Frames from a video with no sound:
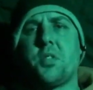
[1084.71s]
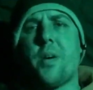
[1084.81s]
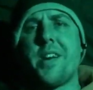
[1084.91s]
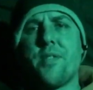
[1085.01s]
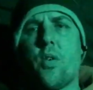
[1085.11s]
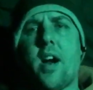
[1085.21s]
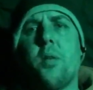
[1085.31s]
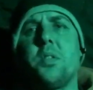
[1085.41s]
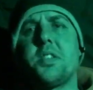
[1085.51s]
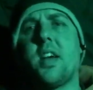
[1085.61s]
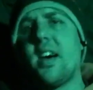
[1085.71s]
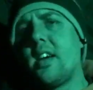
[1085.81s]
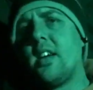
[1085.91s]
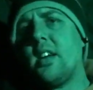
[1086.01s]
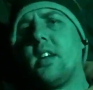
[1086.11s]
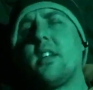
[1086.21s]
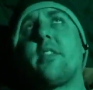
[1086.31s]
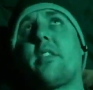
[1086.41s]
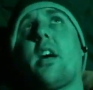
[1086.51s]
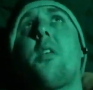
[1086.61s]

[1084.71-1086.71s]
hours there. So